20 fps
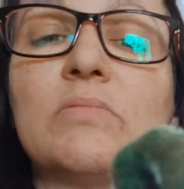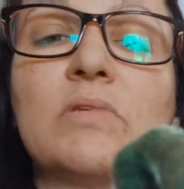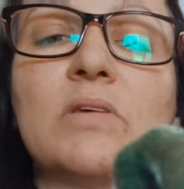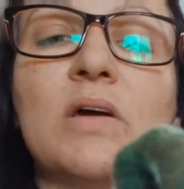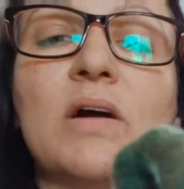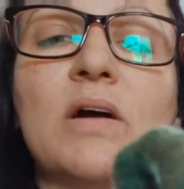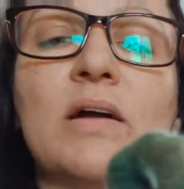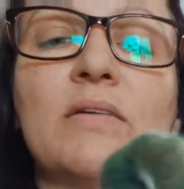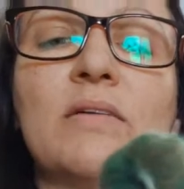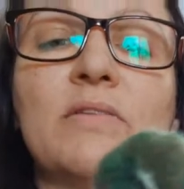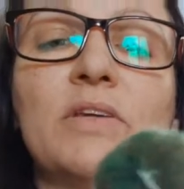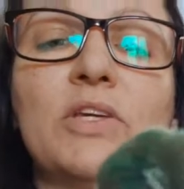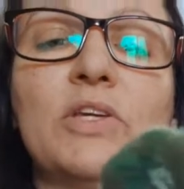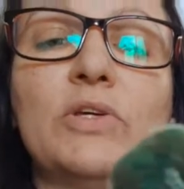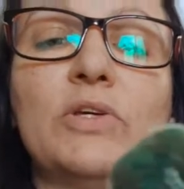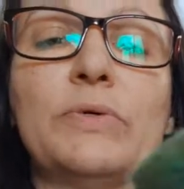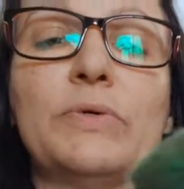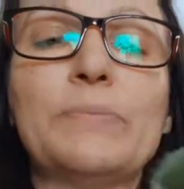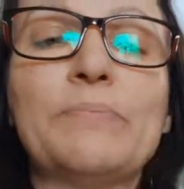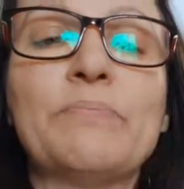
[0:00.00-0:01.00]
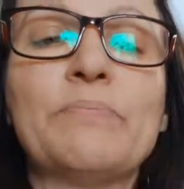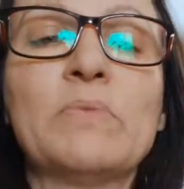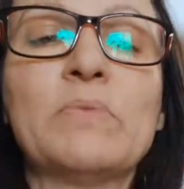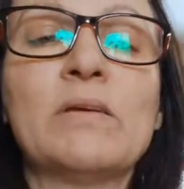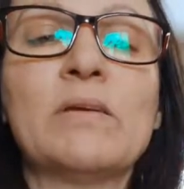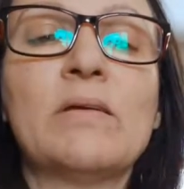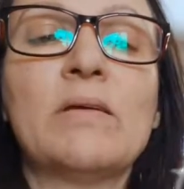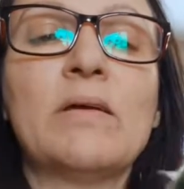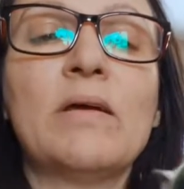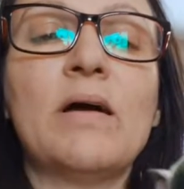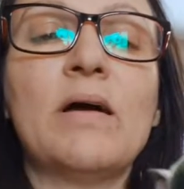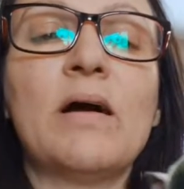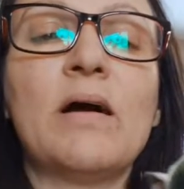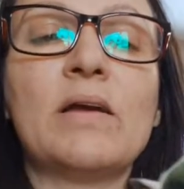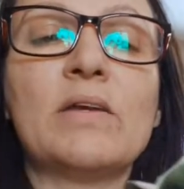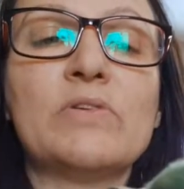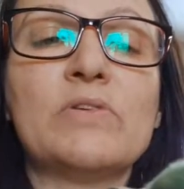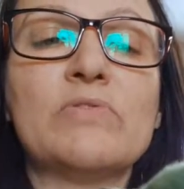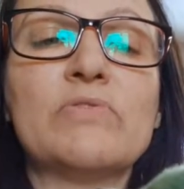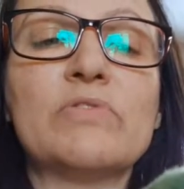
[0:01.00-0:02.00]
kind of cute. I
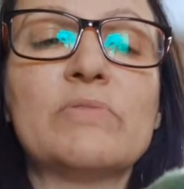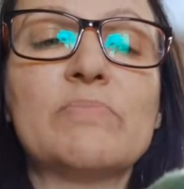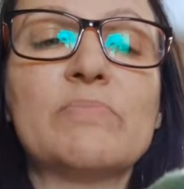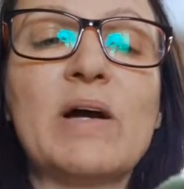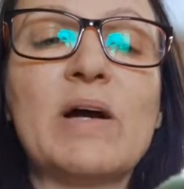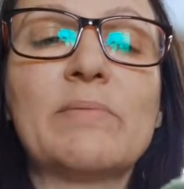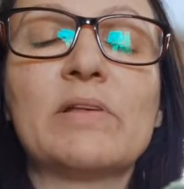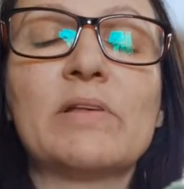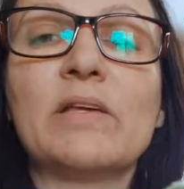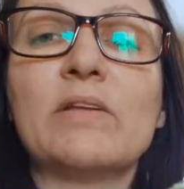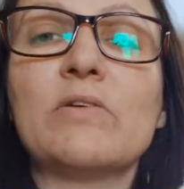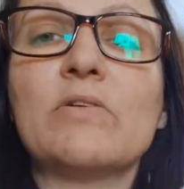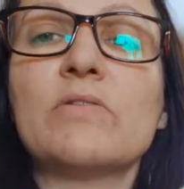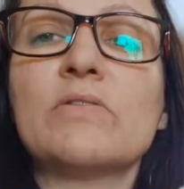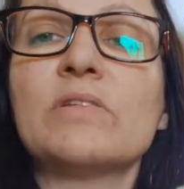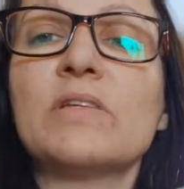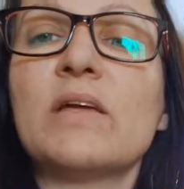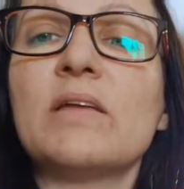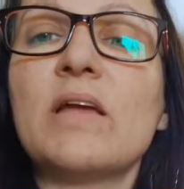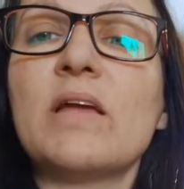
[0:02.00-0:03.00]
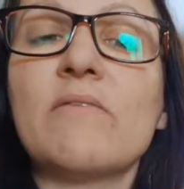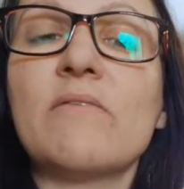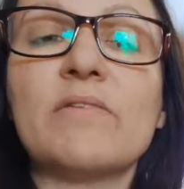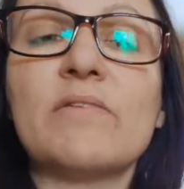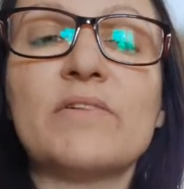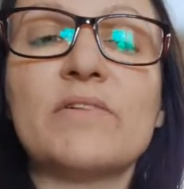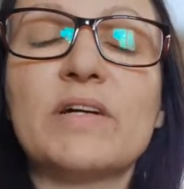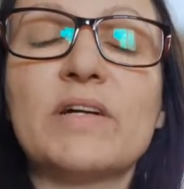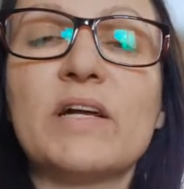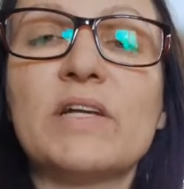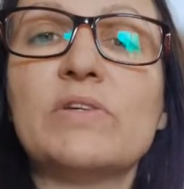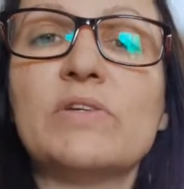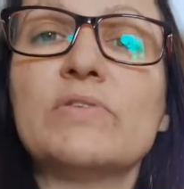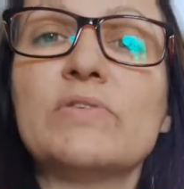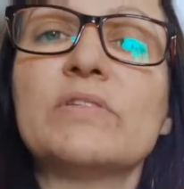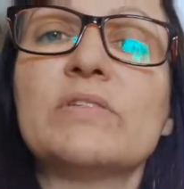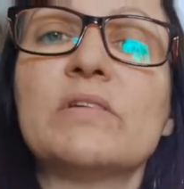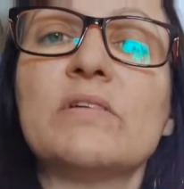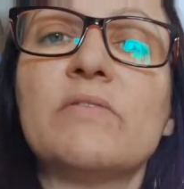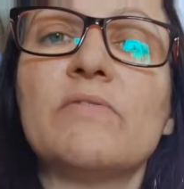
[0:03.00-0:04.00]
used pipe cleaners and everything I
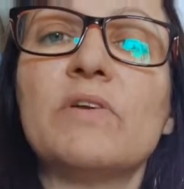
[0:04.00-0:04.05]
used.